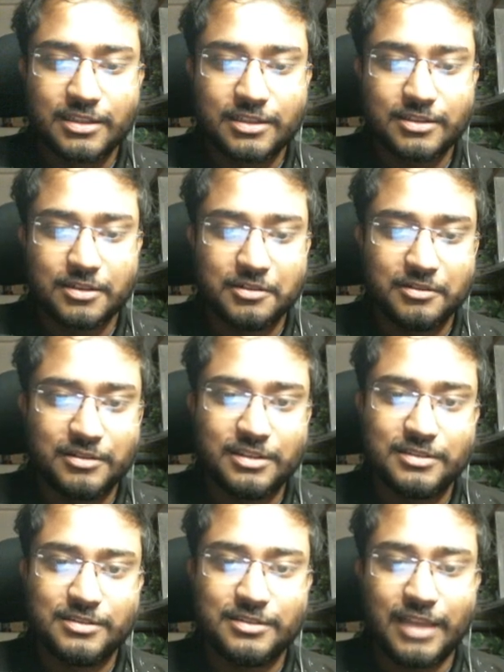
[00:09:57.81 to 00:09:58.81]
So
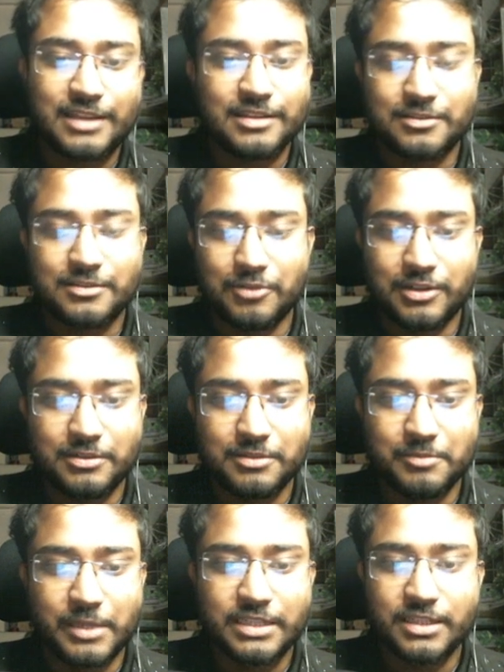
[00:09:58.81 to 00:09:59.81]
that is what is
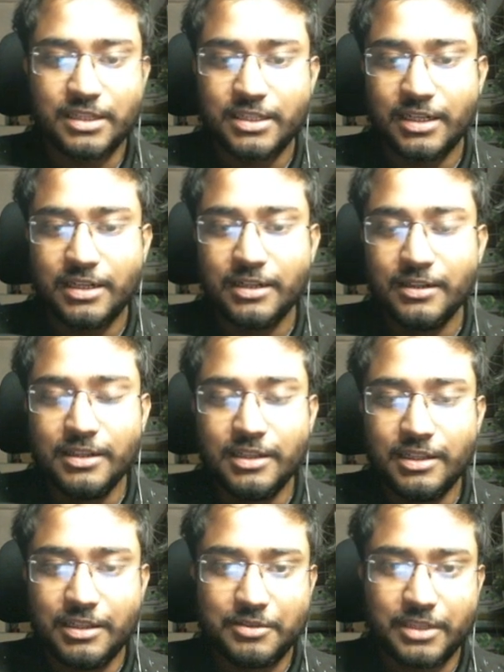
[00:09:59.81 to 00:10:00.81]
being done here,
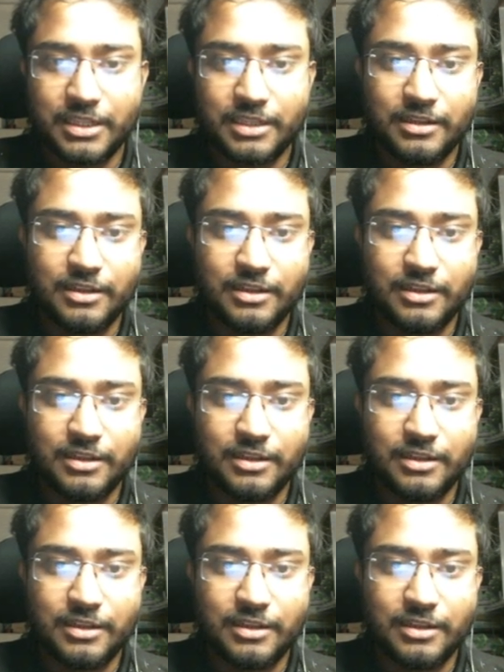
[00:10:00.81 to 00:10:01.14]
using